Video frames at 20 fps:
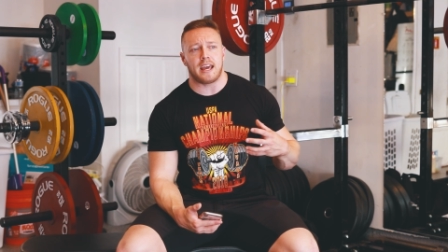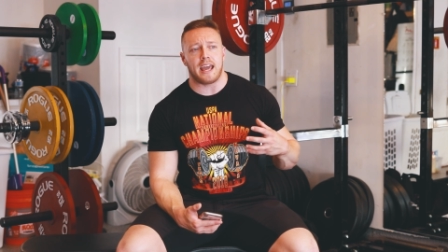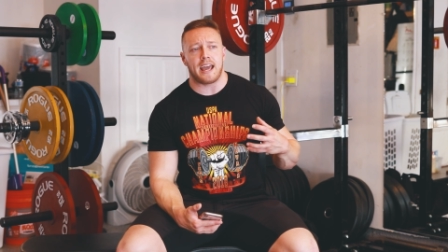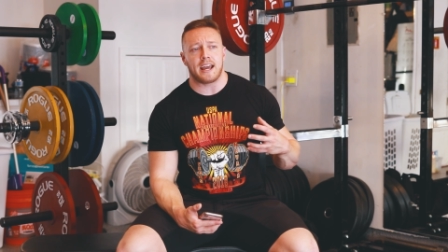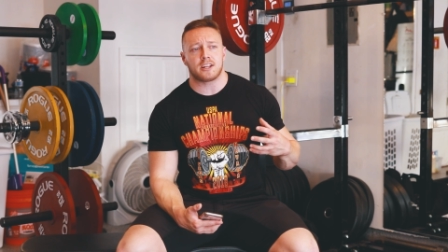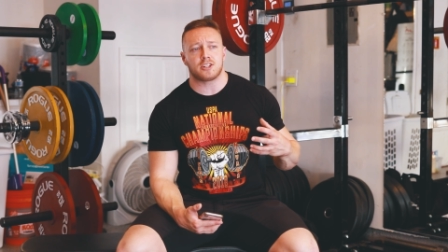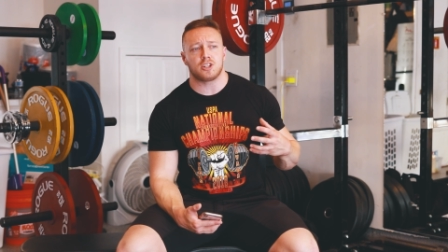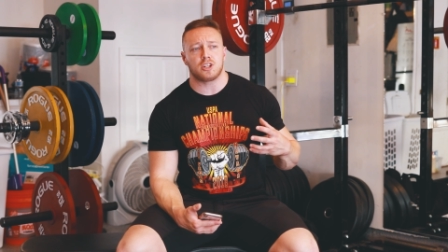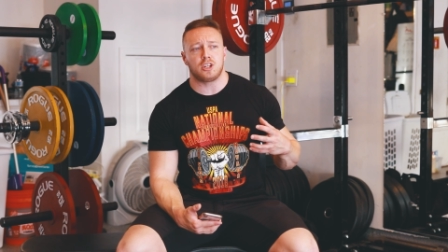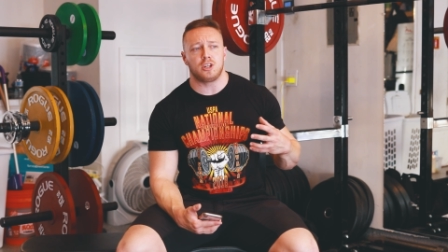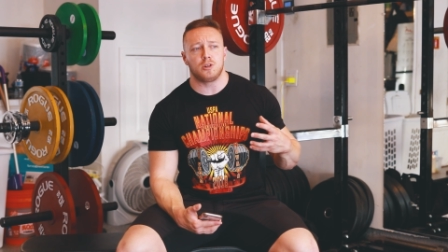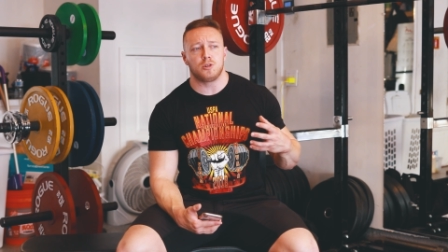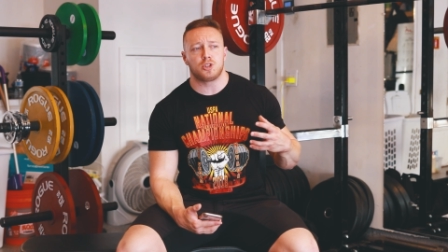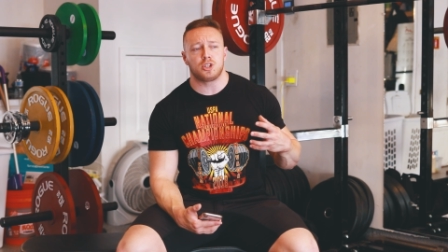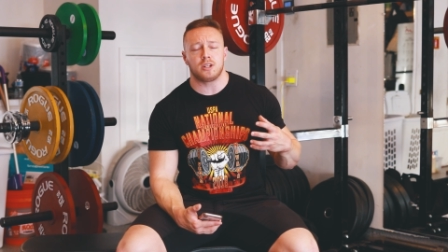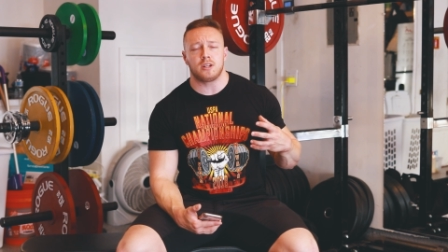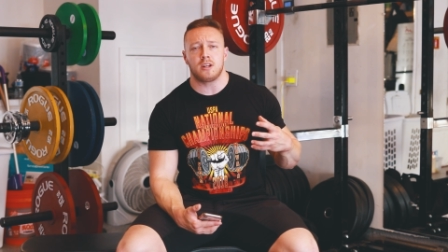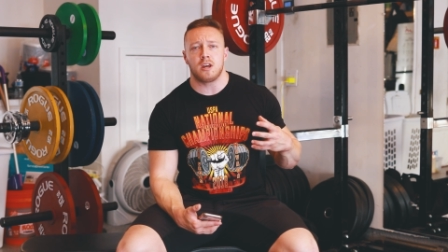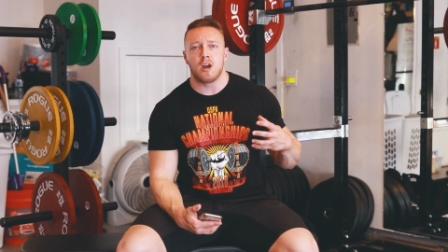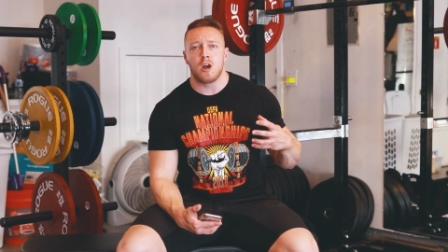that
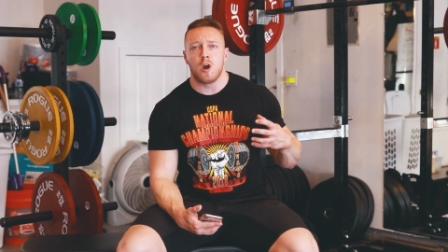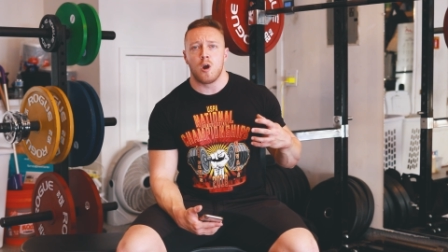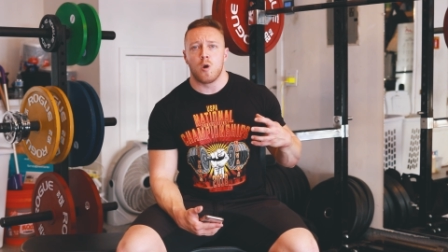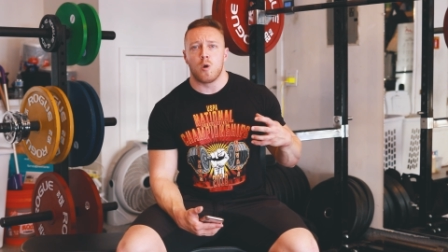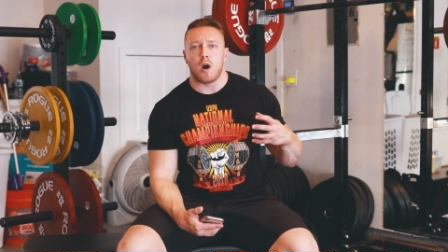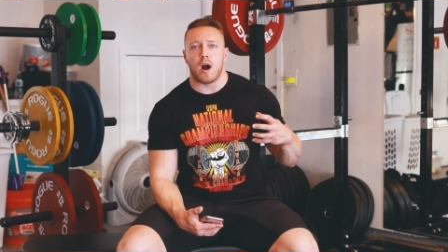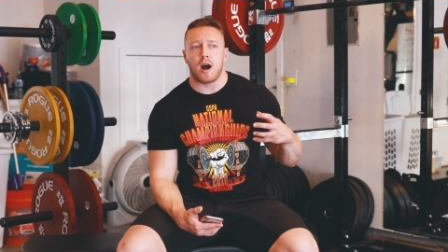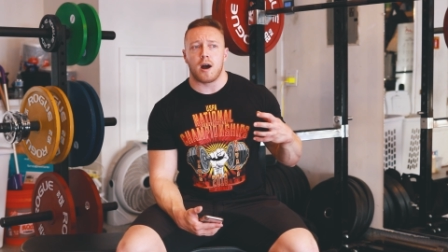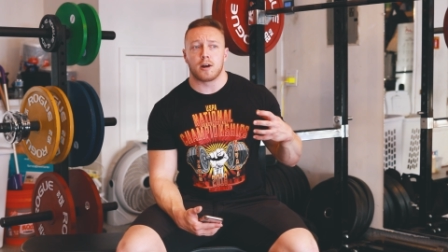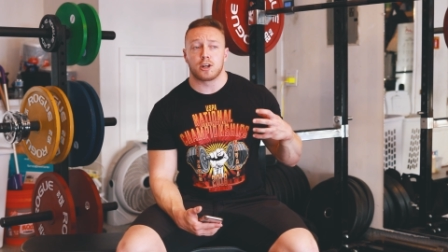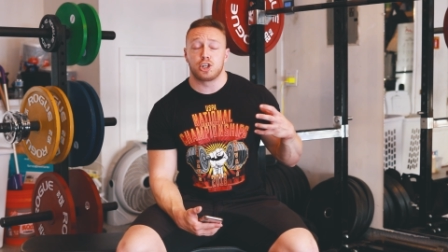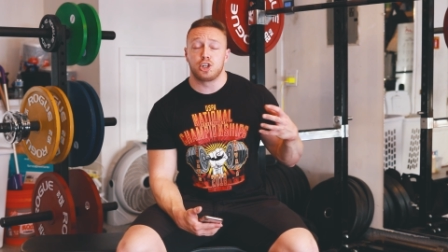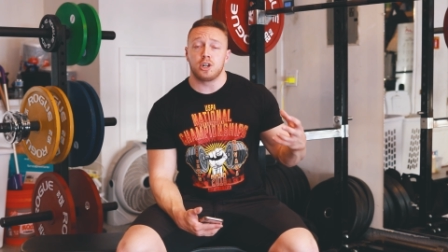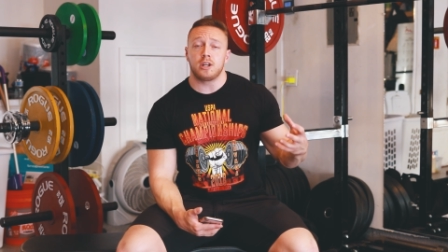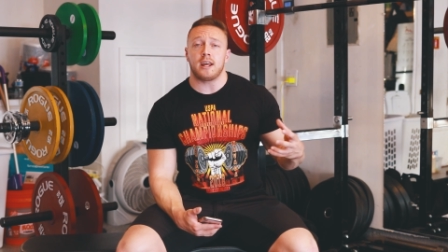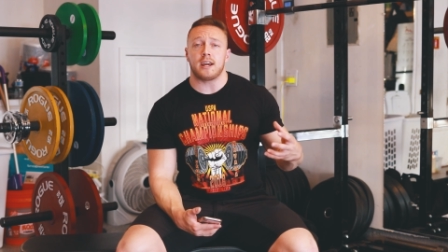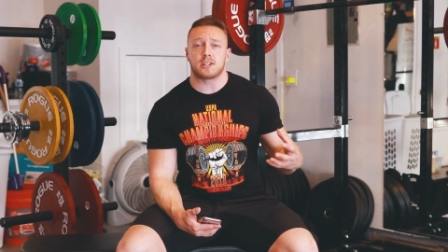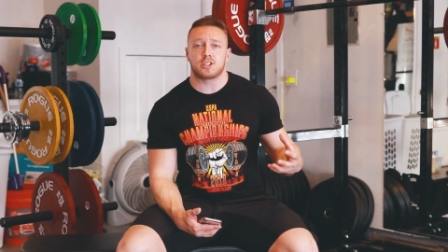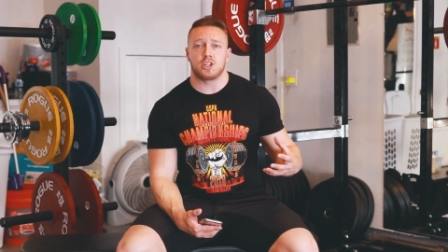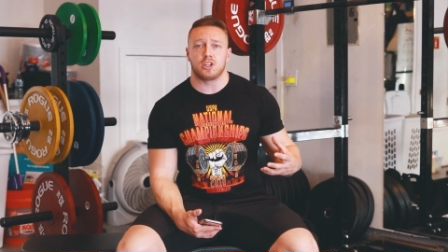execution, uh,
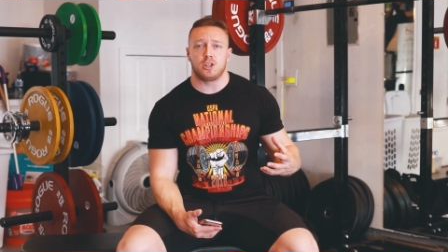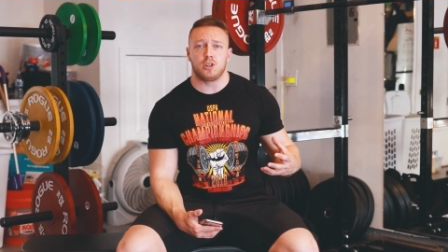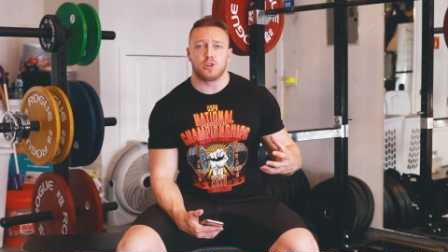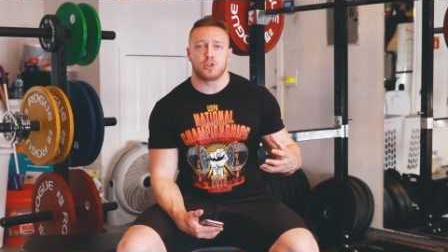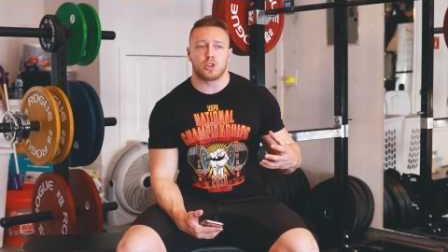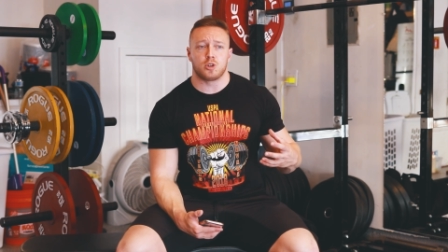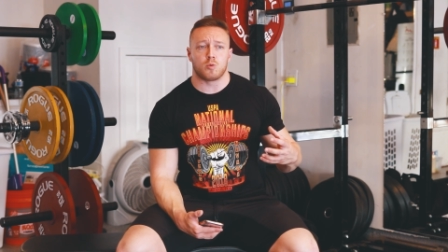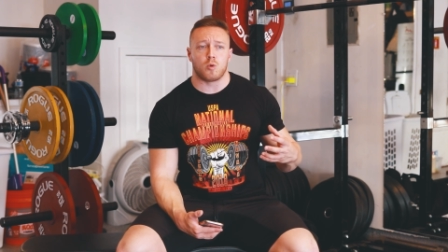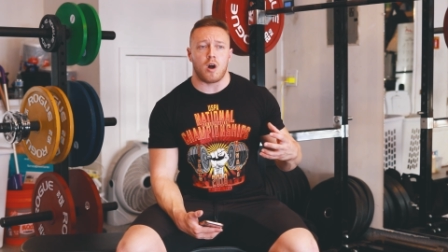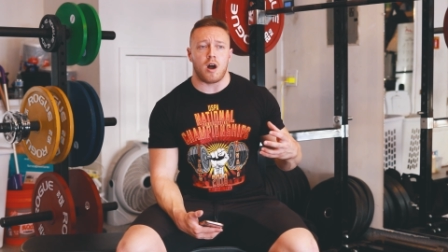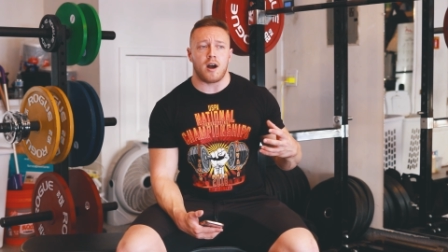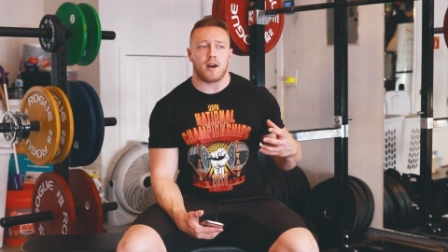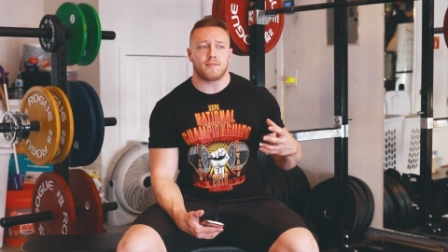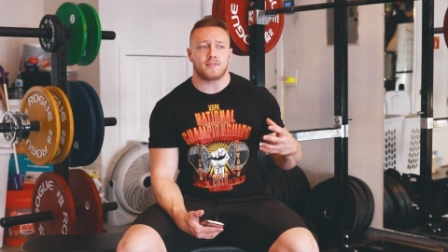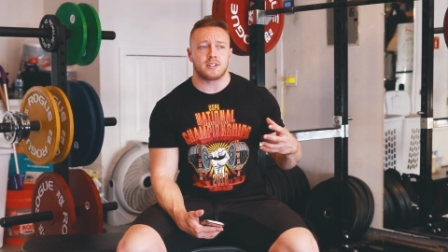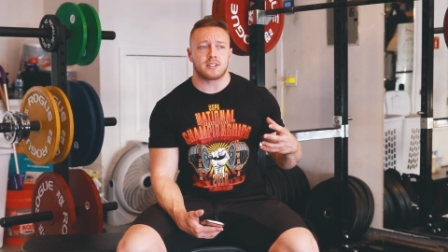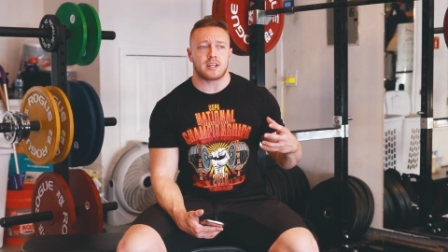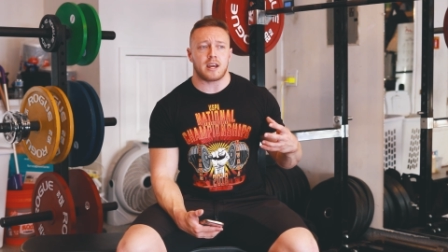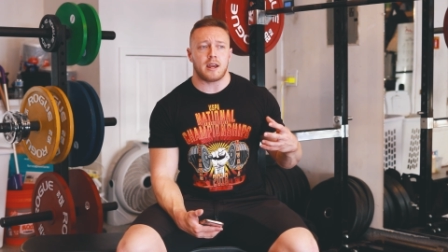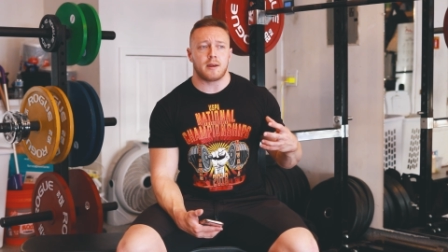good execution, will
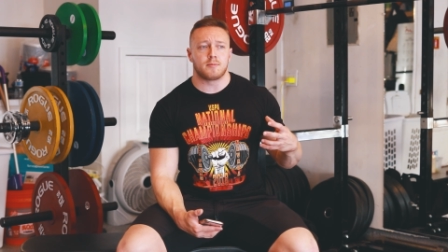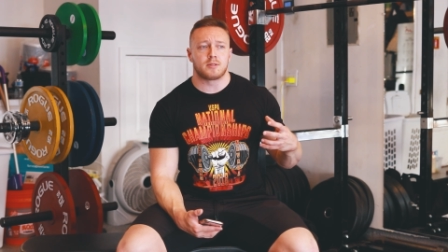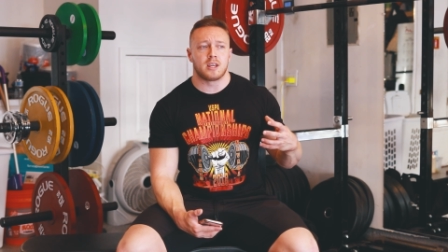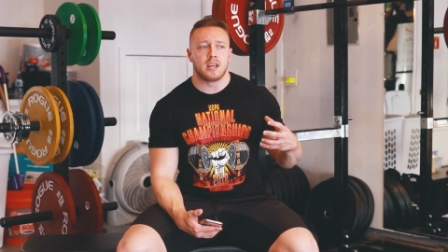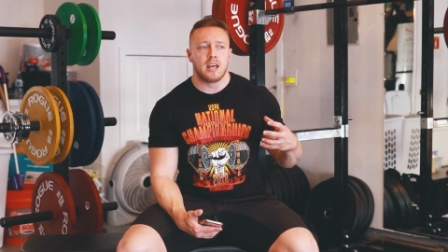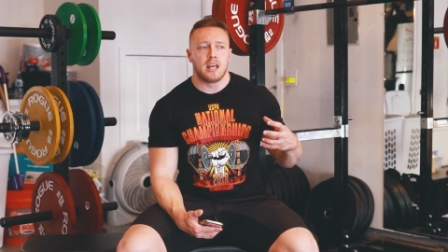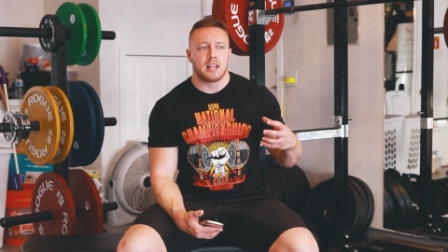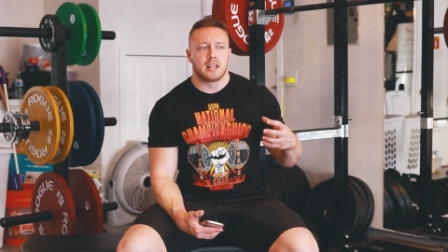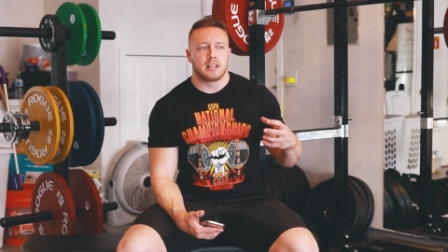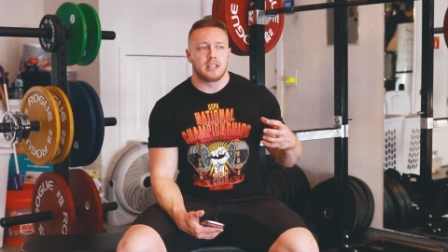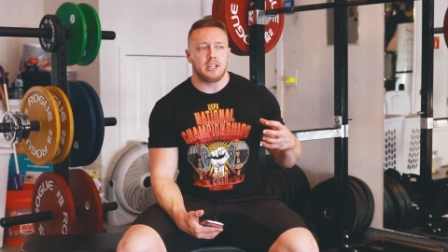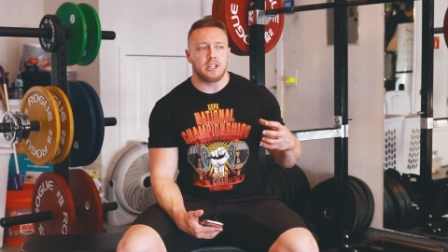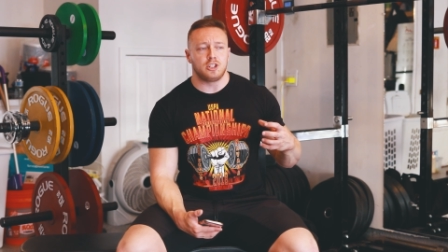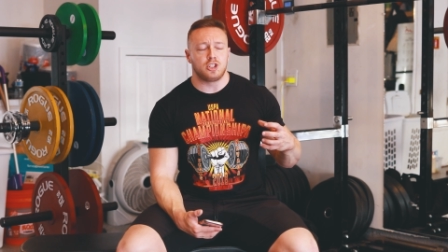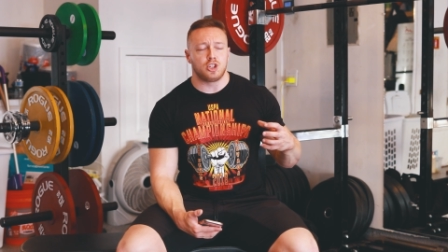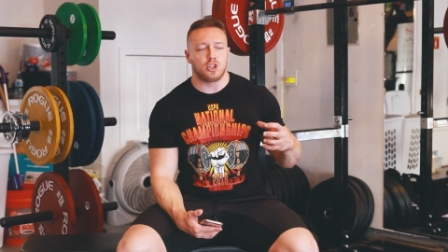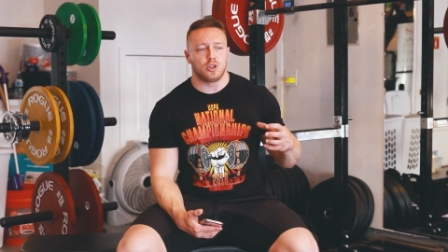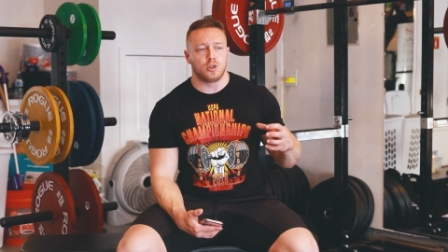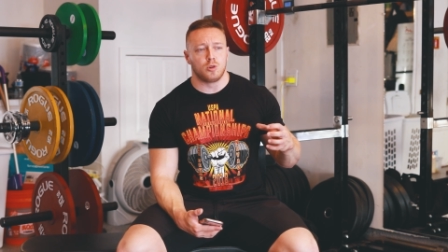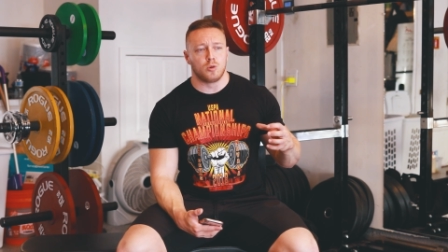oftentimes lead
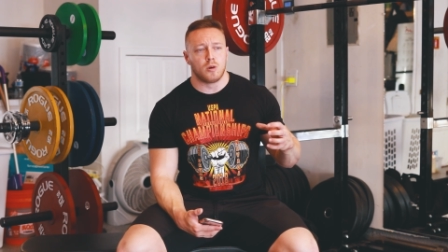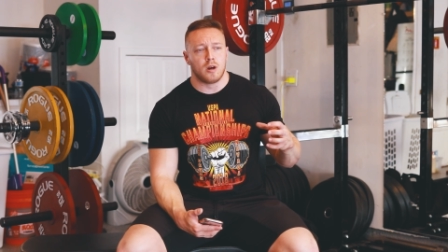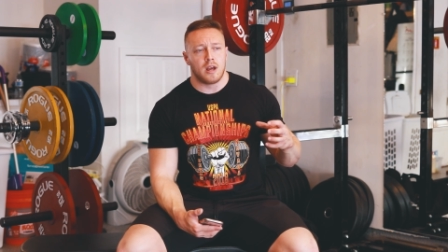to